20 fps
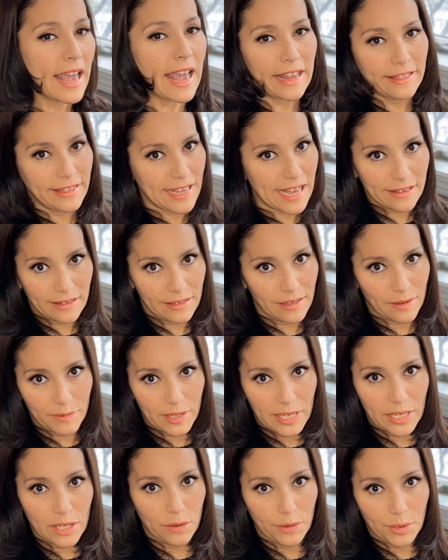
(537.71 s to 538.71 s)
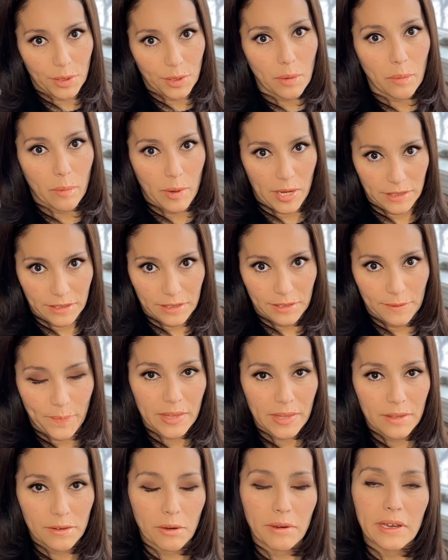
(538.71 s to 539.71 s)
and that's something you don't want.
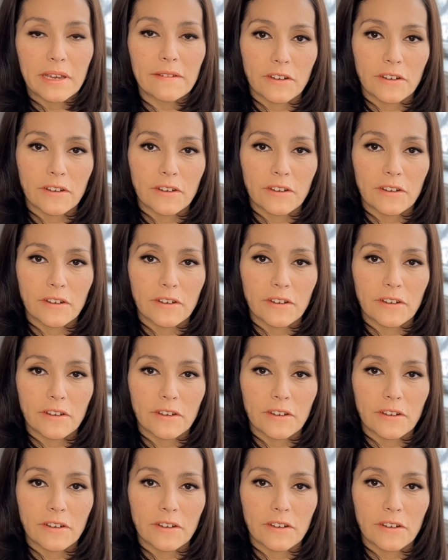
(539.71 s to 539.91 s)
So if